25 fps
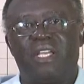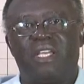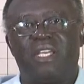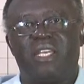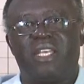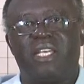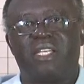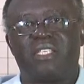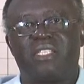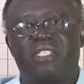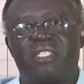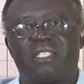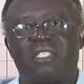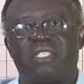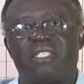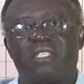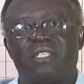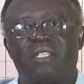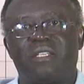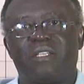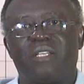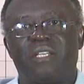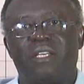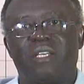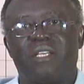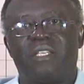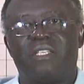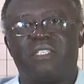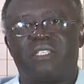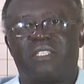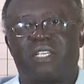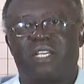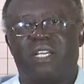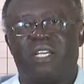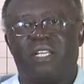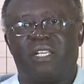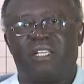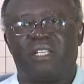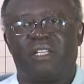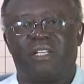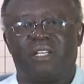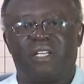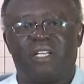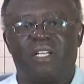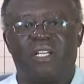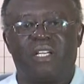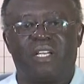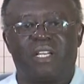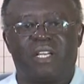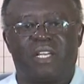This scale
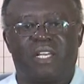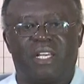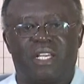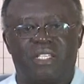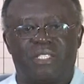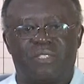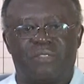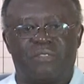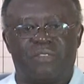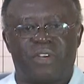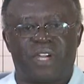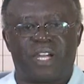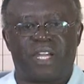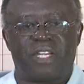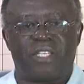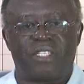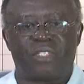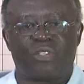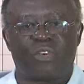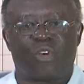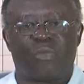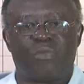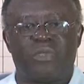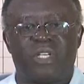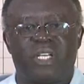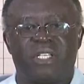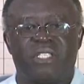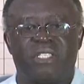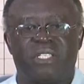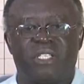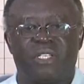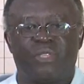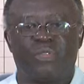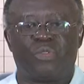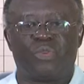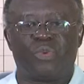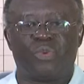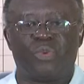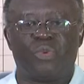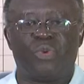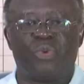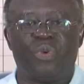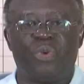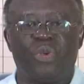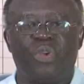classifies objects into